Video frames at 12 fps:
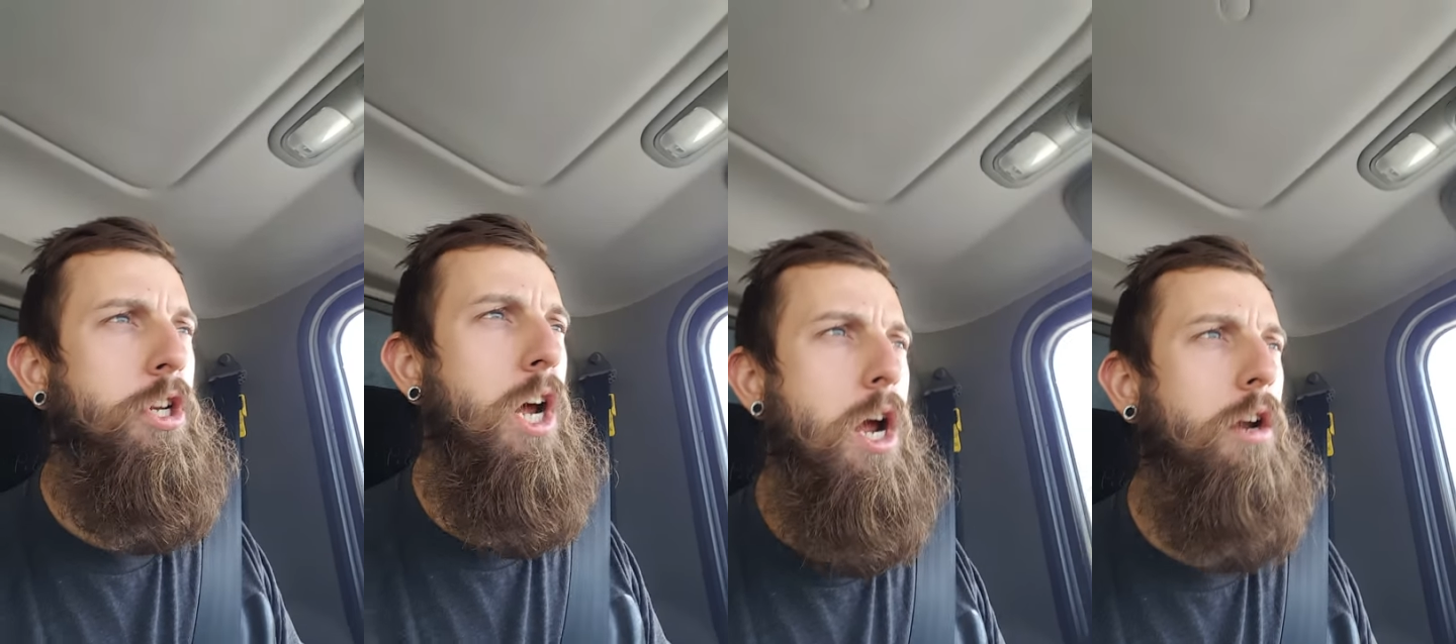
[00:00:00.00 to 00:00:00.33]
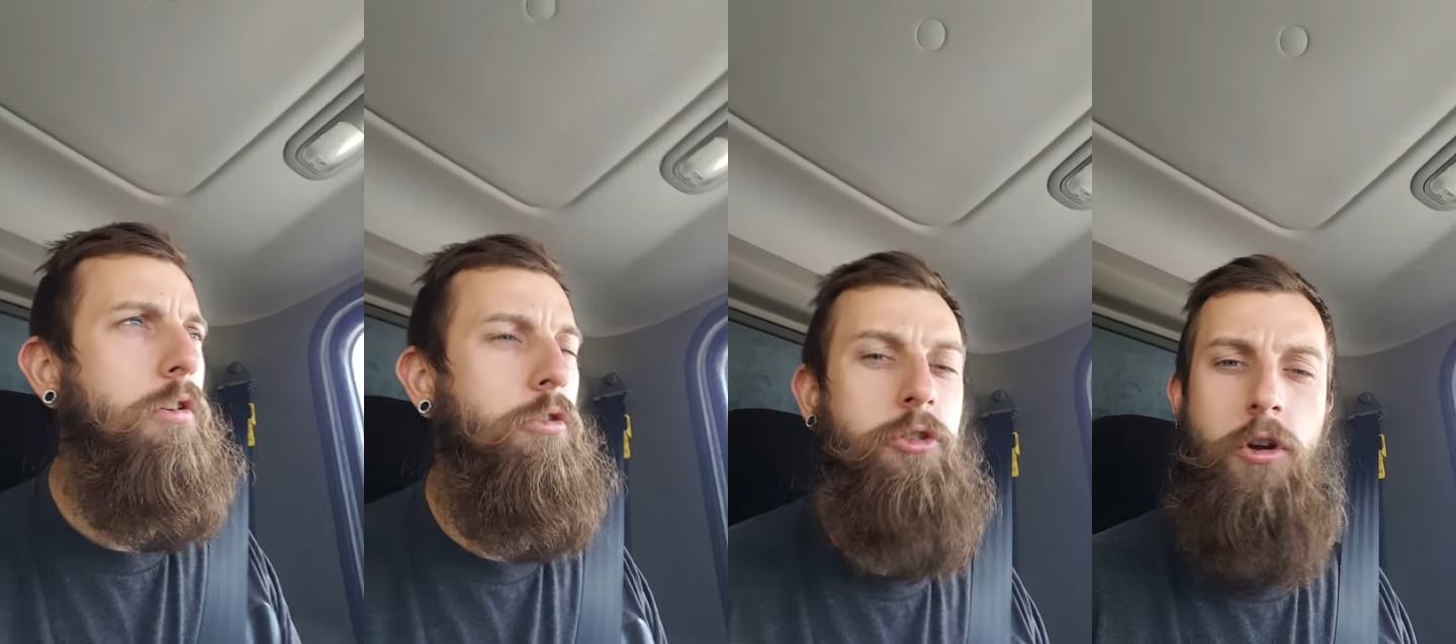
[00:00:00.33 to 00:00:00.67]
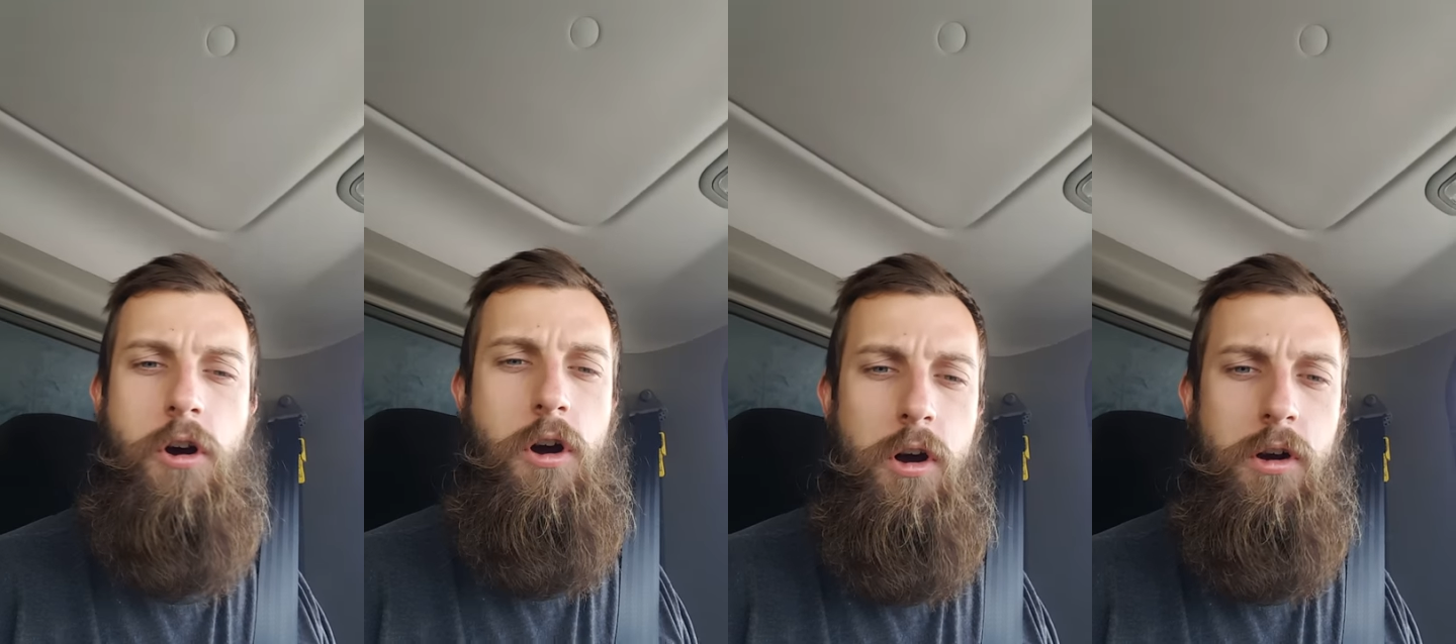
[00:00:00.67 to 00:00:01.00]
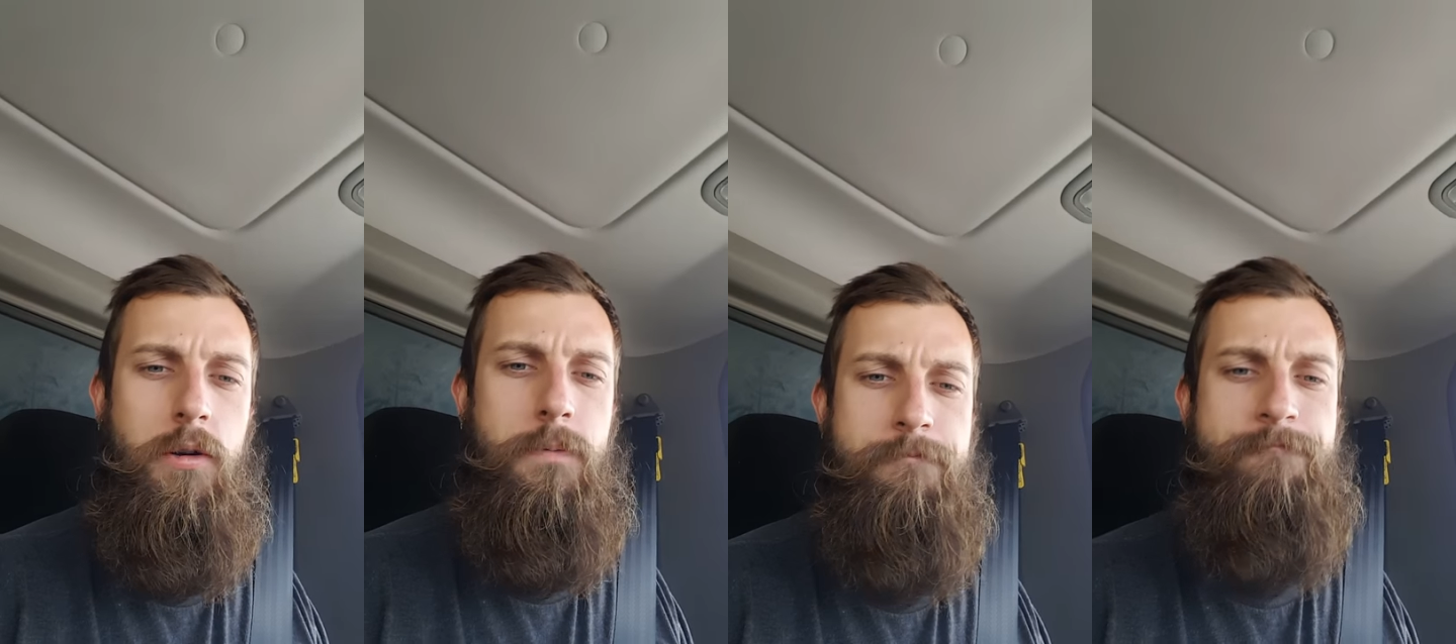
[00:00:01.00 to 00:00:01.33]
tires are
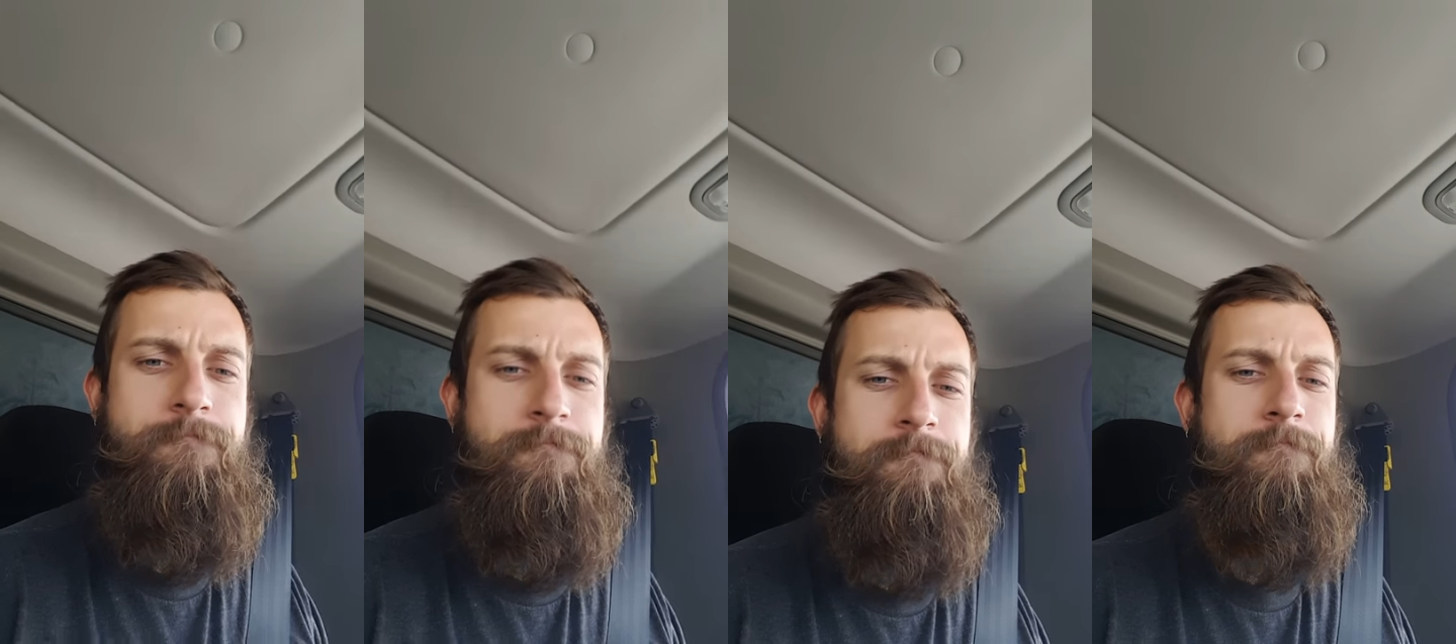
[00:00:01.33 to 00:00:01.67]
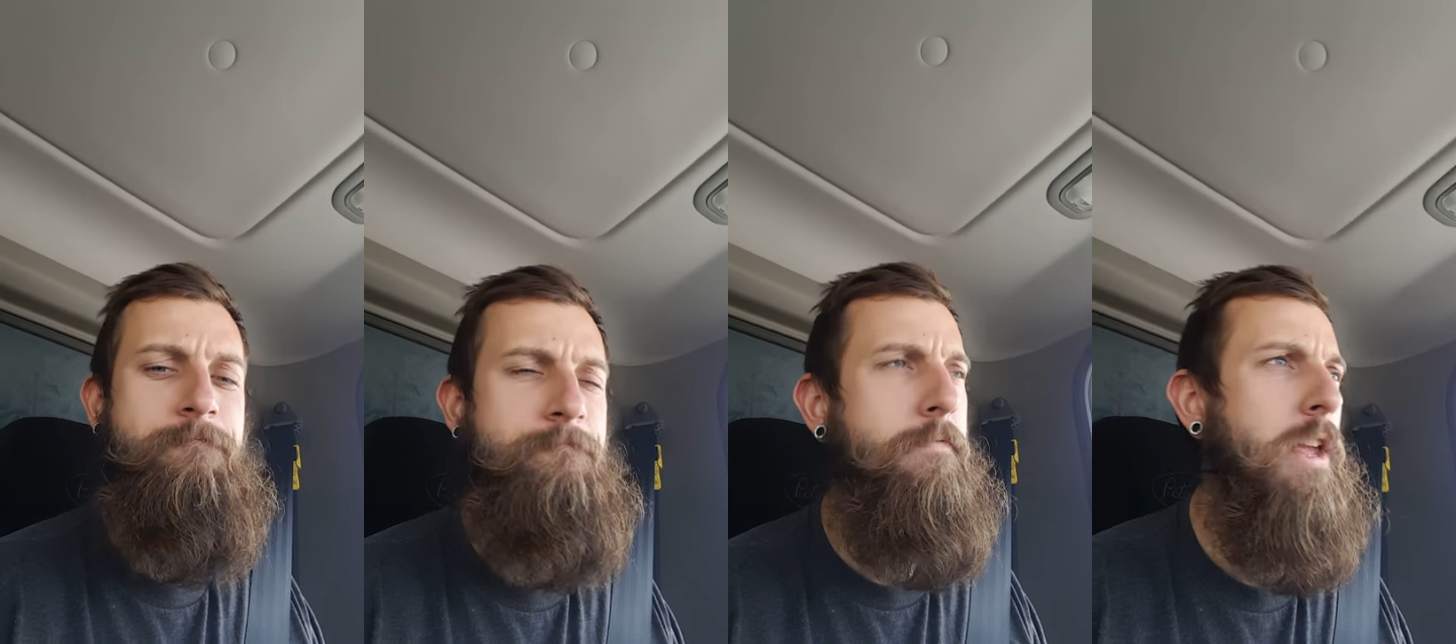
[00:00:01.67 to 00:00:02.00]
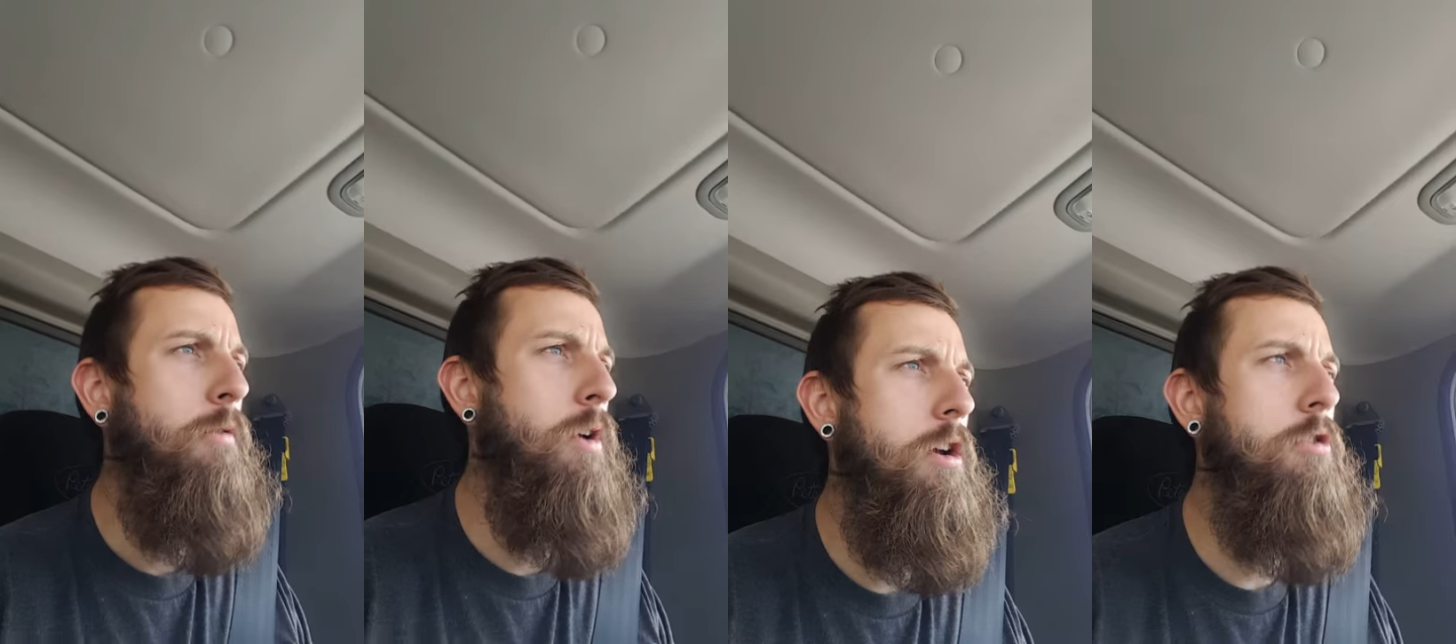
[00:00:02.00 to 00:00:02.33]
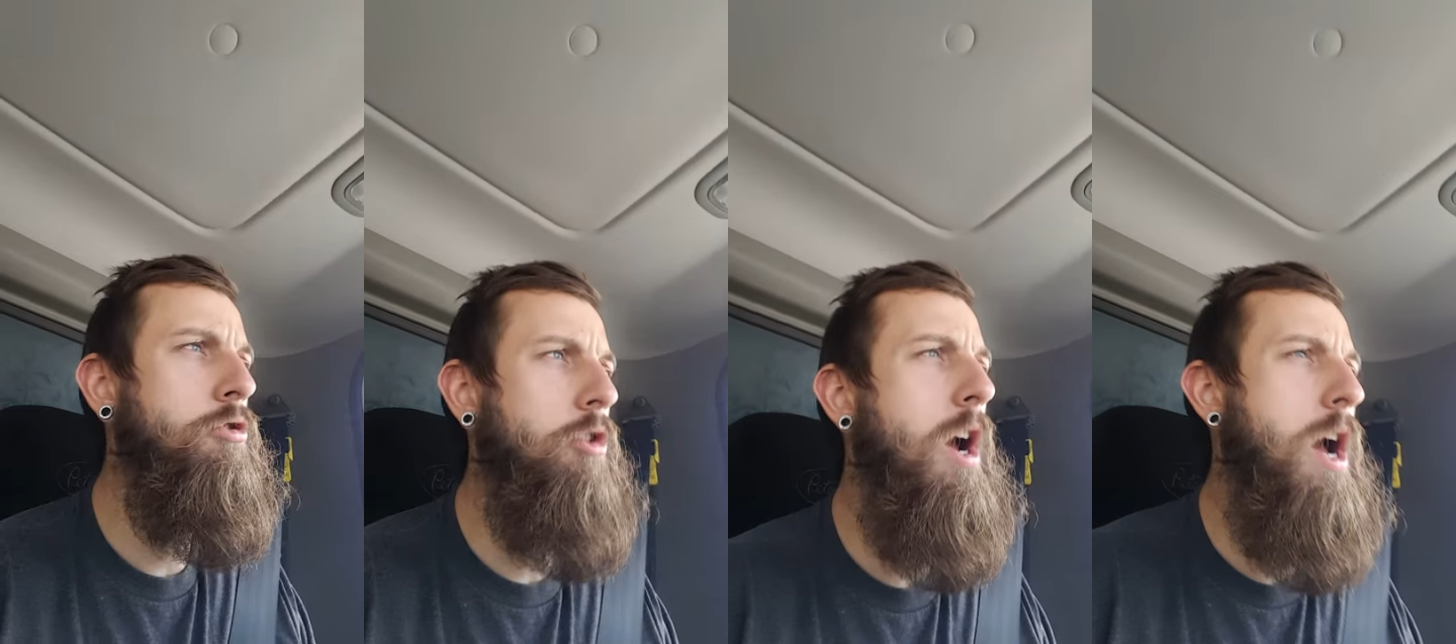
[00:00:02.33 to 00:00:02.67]
while
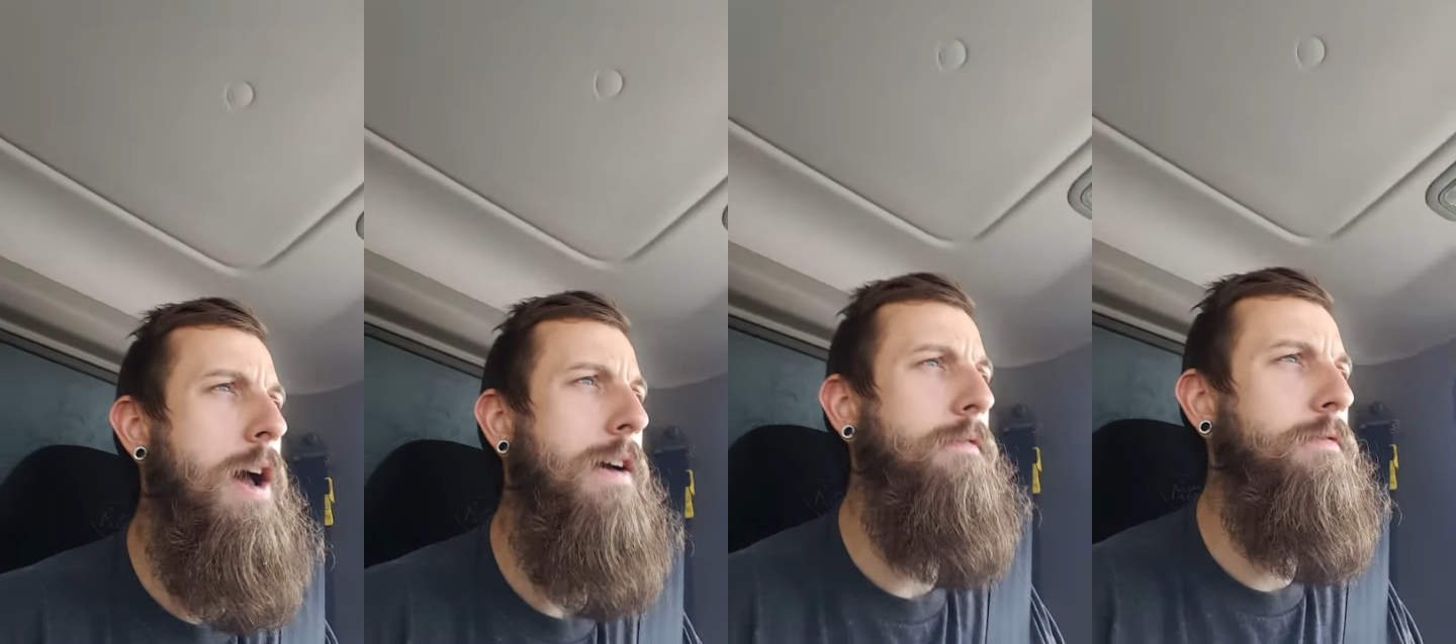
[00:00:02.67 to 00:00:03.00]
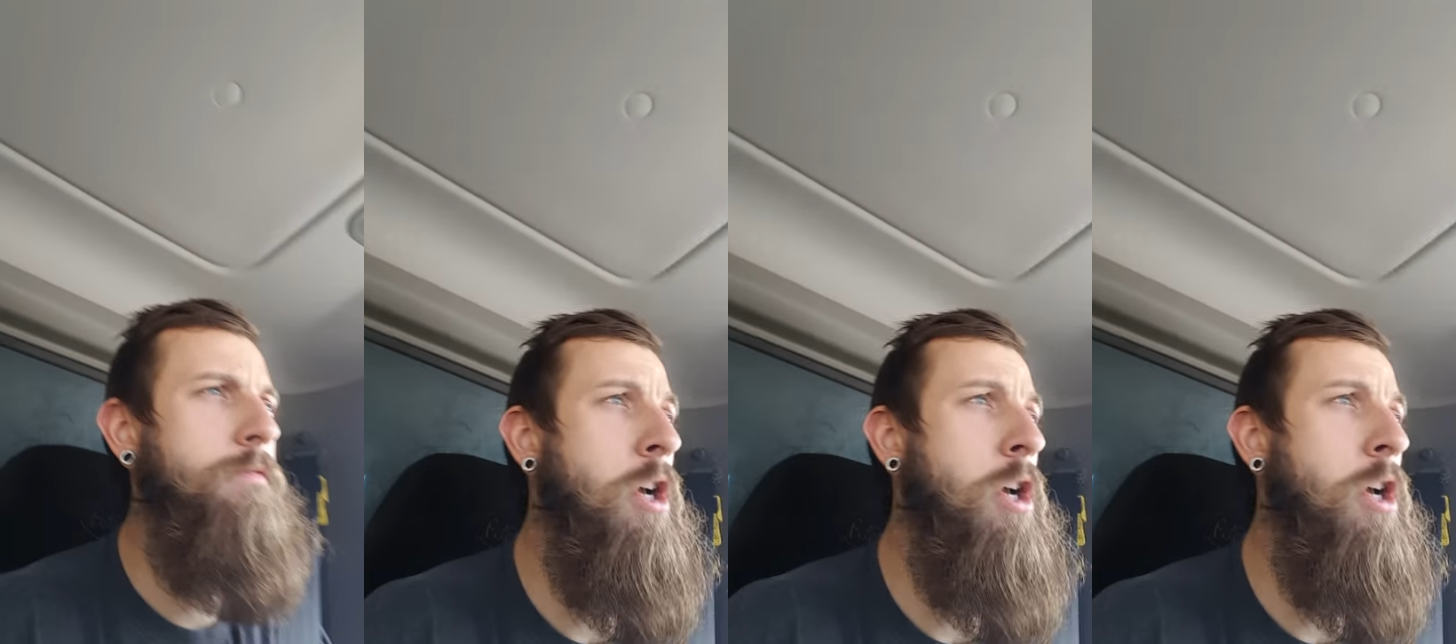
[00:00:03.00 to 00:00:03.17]
you drive.